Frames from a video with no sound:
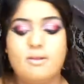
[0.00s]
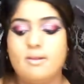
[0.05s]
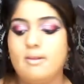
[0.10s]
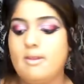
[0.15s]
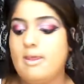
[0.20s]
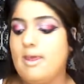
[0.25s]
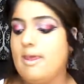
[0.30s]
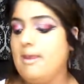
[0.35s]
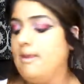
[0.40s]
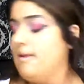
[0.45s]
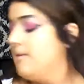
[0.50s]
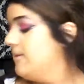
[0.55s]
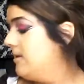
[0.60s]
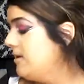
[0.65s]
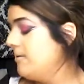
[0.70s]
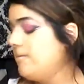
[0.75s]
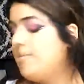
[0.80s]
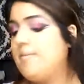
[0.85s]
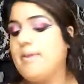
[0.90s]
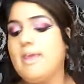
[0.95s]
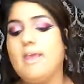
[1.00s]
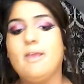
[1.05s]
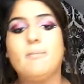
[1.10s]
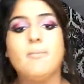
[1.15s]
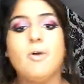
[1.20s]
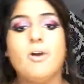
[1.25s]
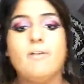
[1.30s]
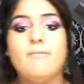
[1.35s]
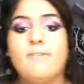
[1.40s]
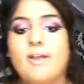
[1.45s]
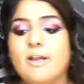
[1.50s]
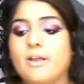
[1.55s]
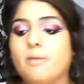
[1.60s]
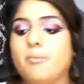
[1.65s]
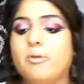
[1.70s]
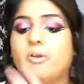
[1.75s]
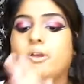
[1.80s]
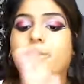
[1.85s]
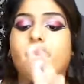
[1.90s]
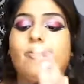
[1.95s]
okay and I'm going to be getting my flat
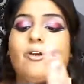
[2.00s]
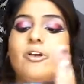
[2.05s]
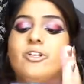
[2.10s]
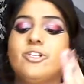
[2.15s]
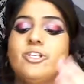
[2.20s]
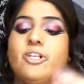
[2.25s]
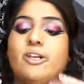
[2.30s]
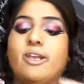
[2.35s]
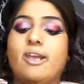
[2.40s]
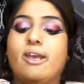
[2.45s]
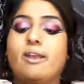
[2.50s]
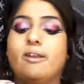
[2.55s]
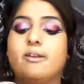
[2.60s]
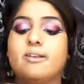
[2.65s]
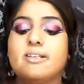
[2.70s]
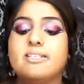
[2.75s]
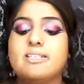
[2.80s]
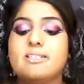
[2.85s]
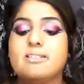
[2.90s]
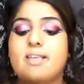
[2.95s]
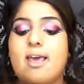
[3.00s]
kabuki brush again this is